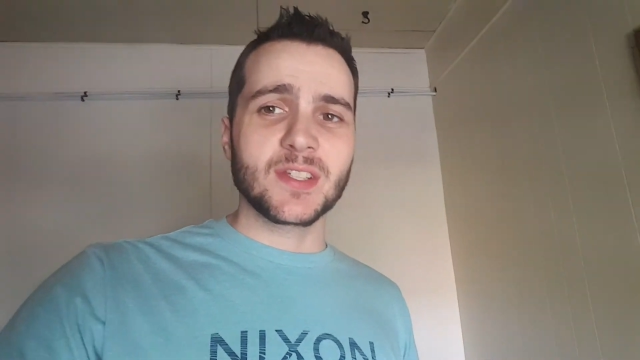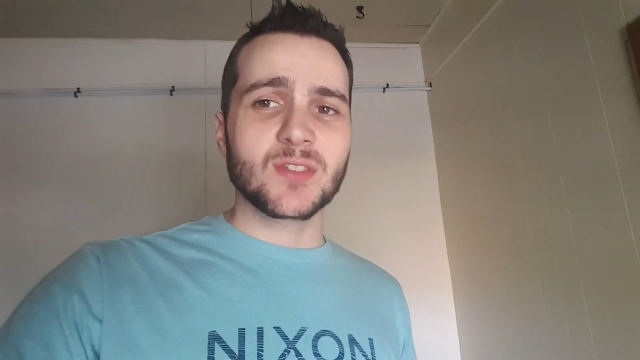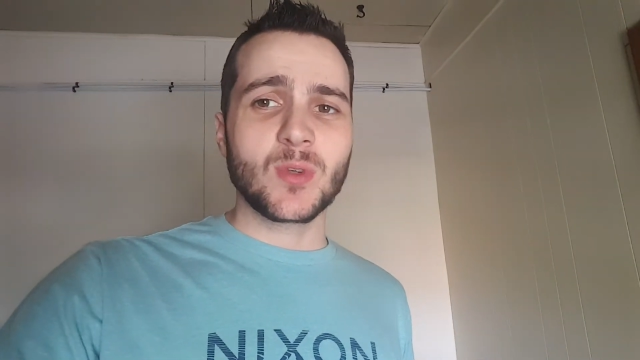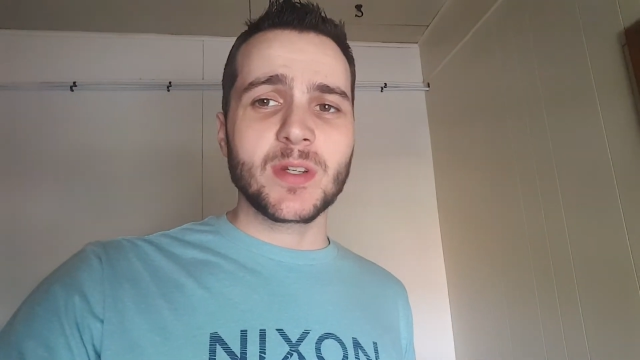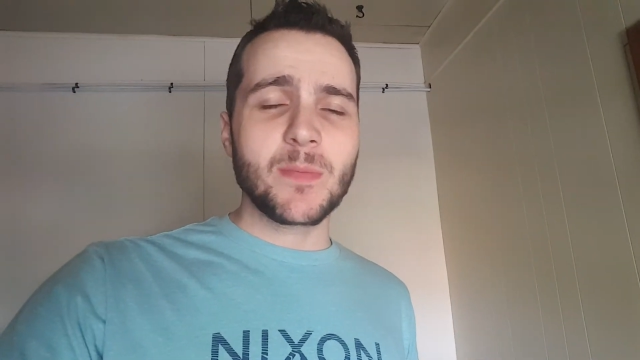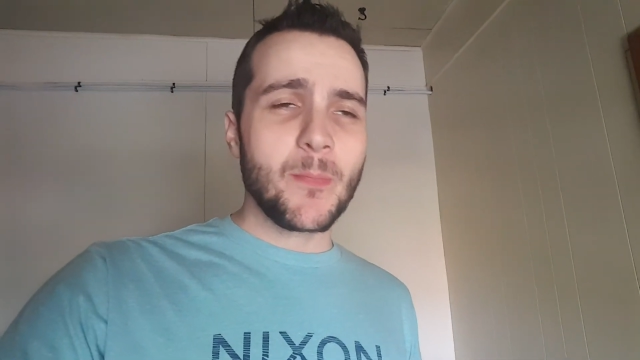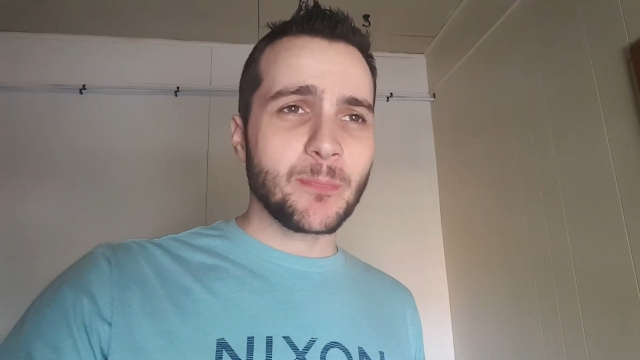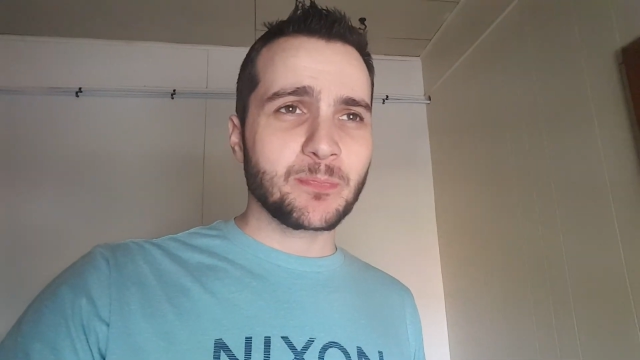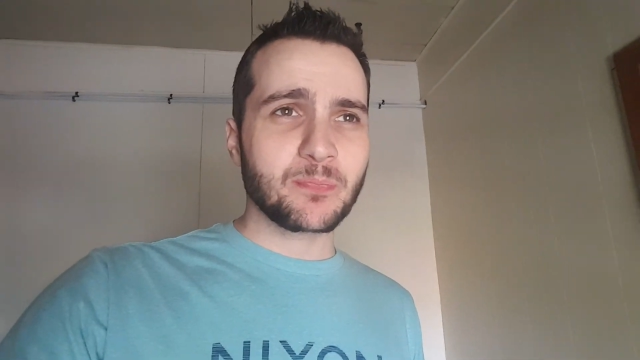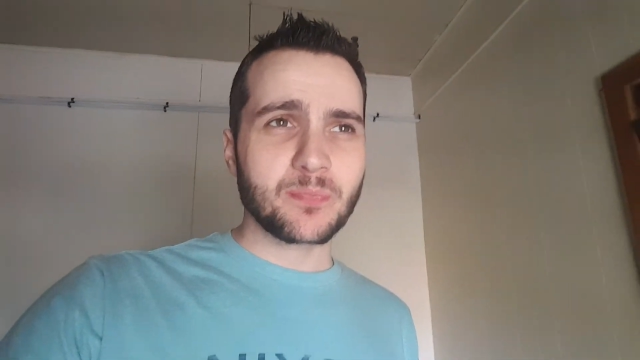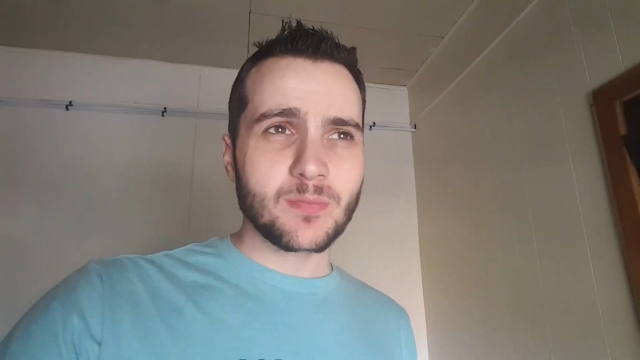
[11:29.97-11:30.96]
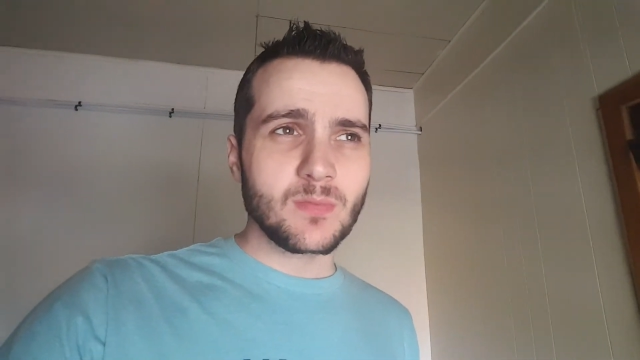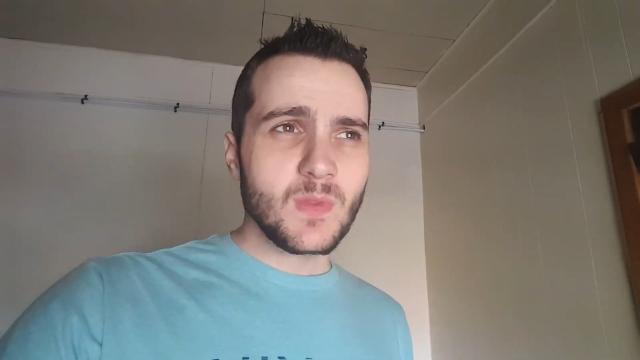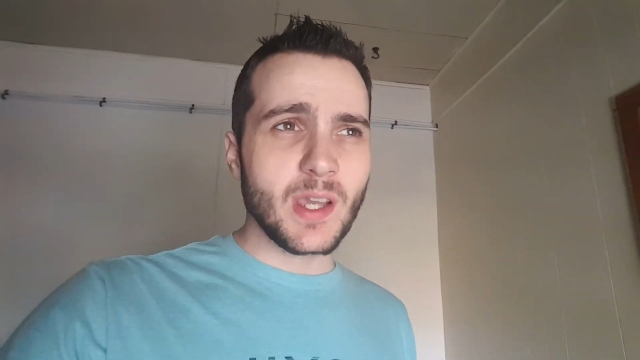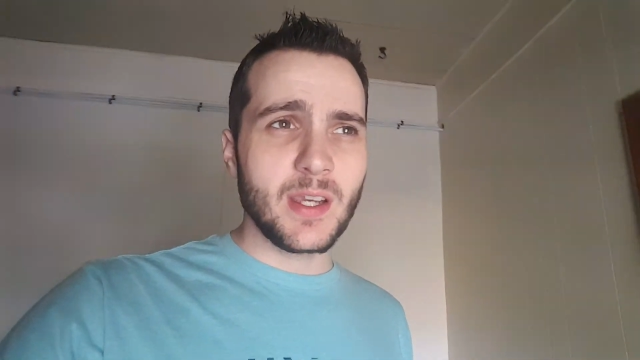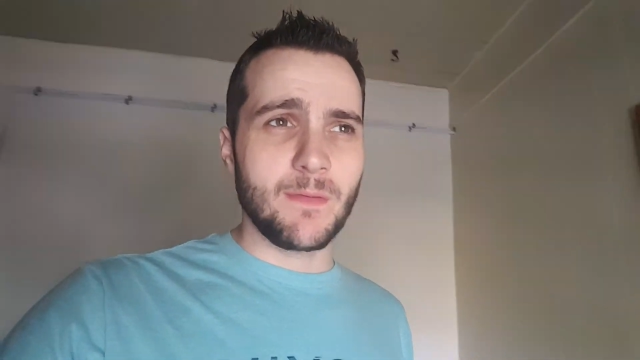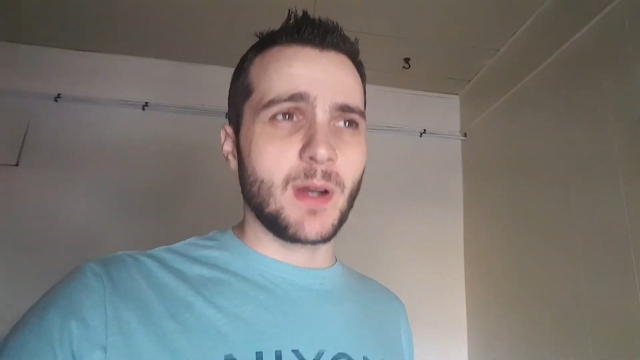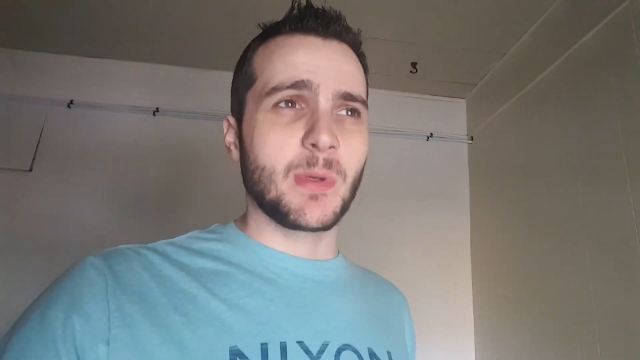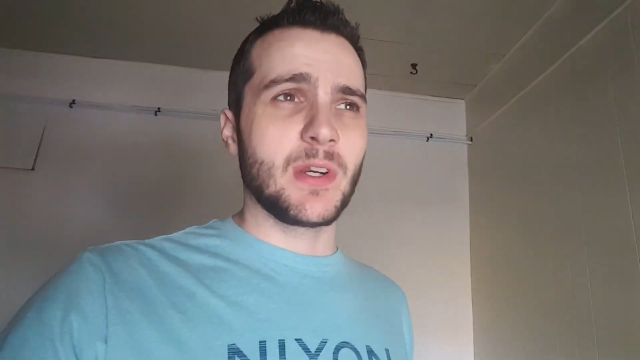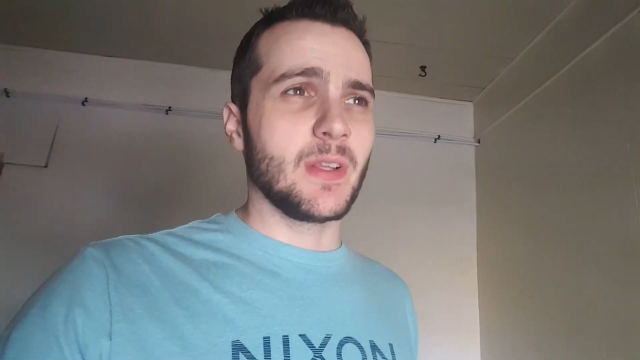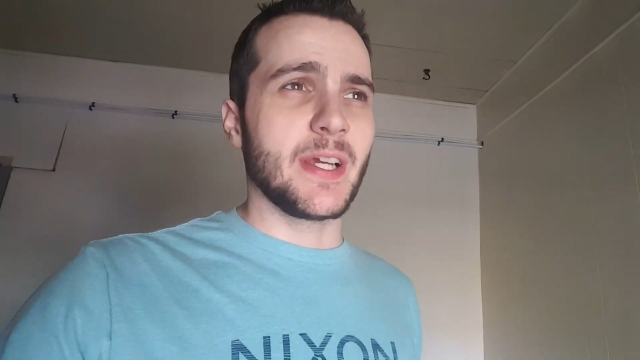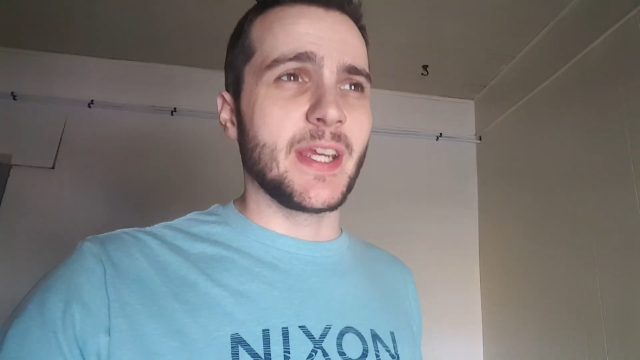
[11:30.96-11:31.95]
this one. If I'm
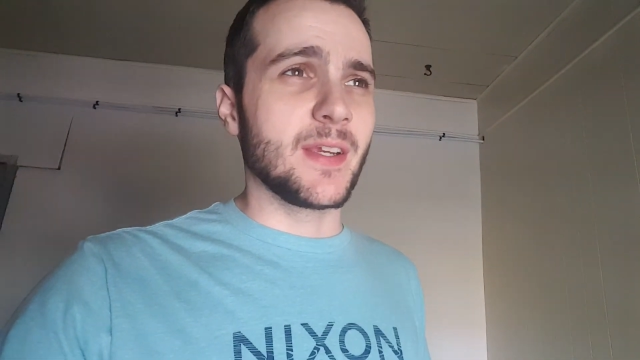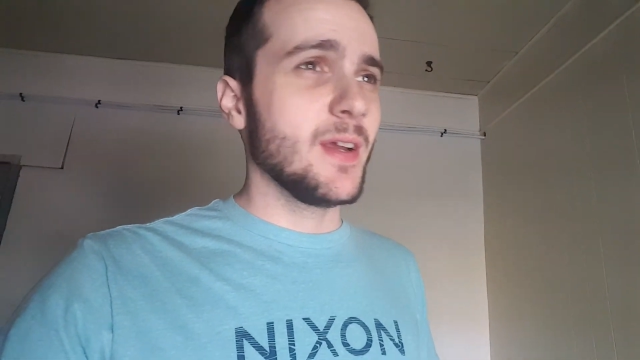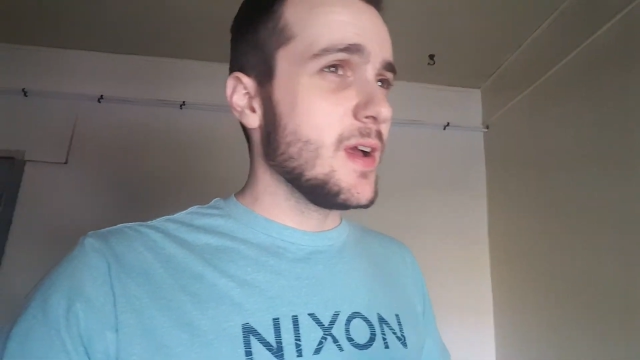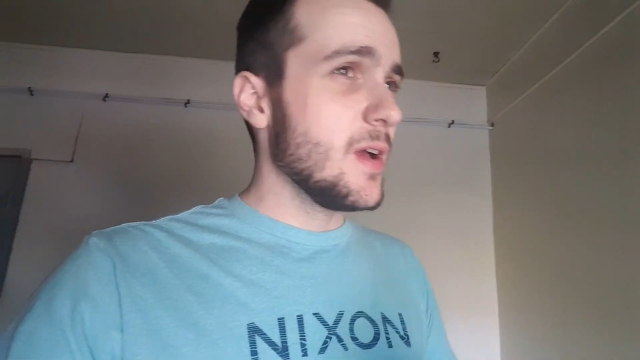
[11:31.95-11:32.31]
gonna like